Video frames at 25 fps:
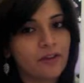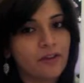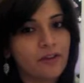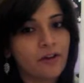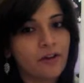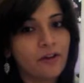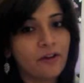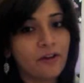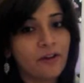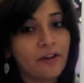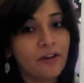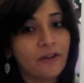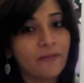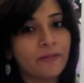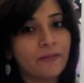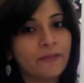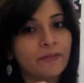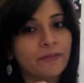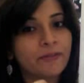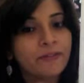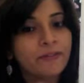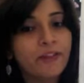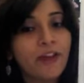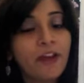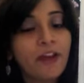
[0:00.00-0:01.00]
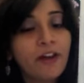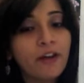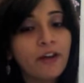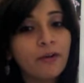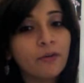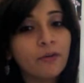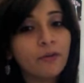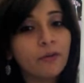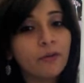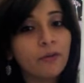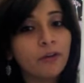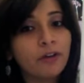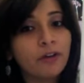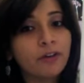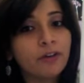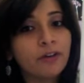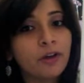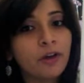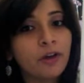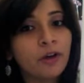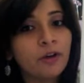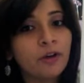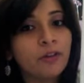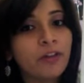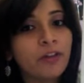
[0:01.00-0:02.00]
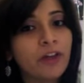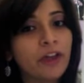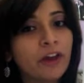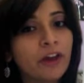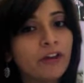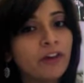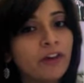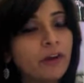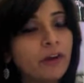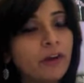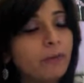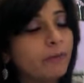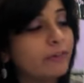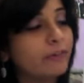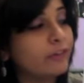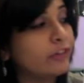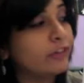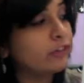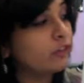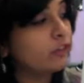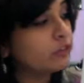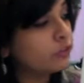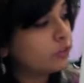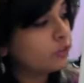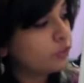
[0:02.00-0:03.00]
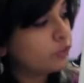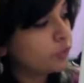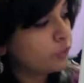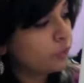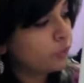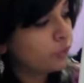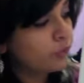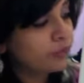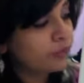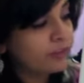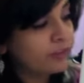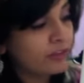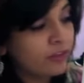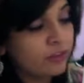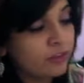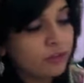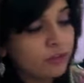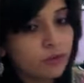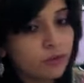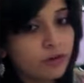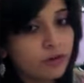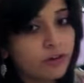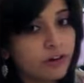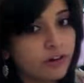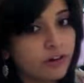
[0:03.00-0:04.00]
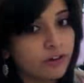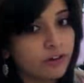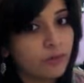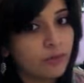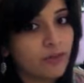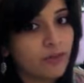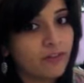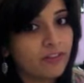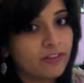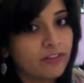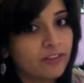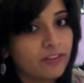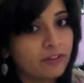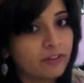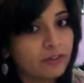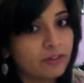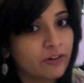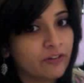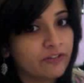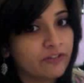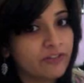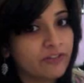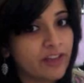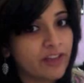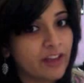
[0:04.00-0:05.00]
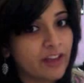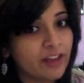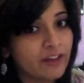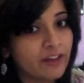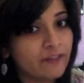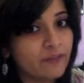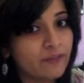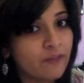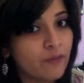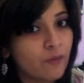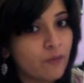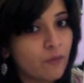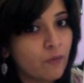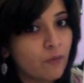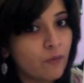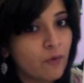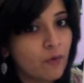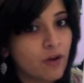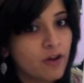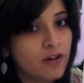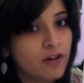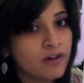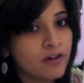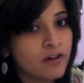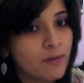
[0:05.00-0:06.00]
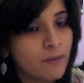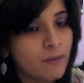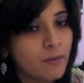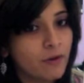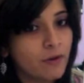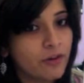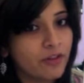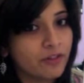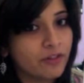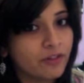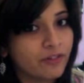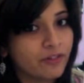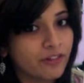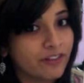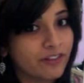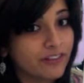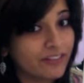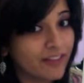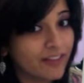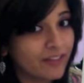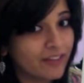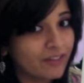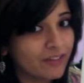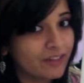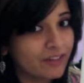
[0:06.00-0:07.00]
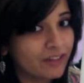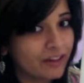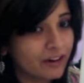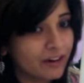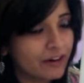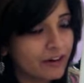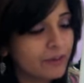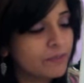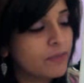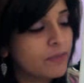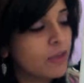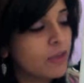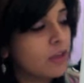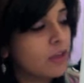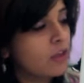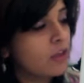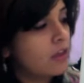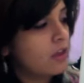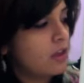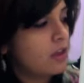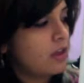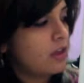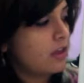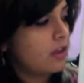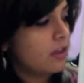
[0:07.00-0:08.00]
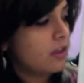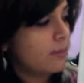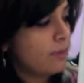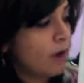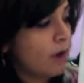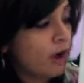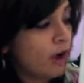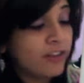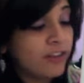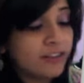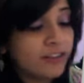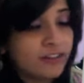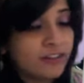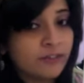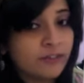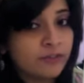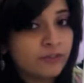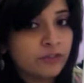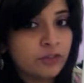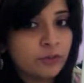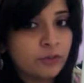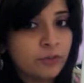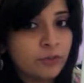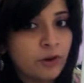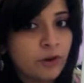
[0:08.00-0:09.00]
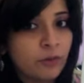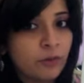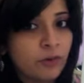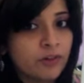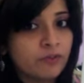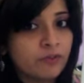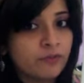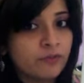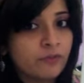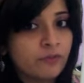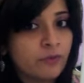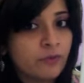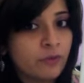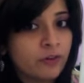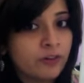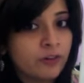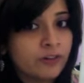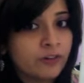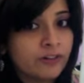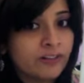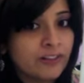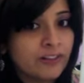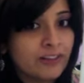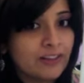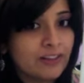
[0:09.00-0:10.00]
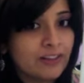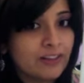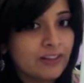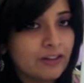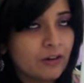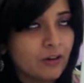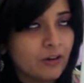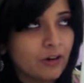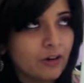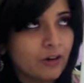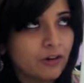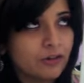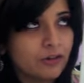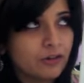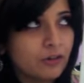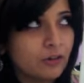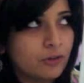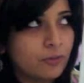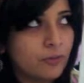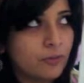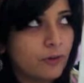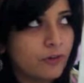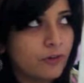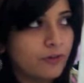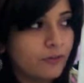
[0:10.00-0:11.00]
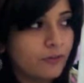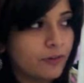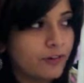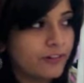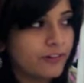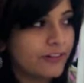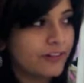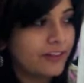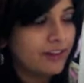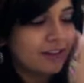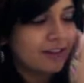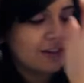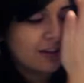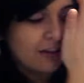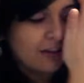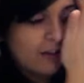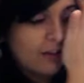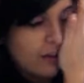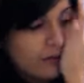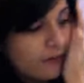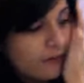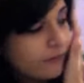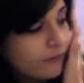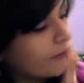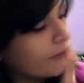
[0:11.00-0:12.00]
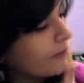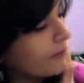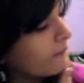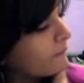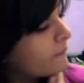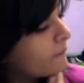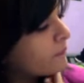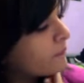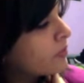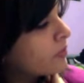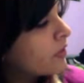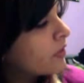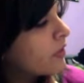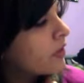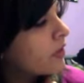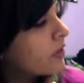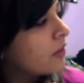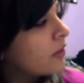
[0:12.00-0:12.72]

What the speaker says: Okay, so now we want to know the area between two z-scores. We have a z-score of negative 1.37 here, and then positive 2.114, or 2.14, right?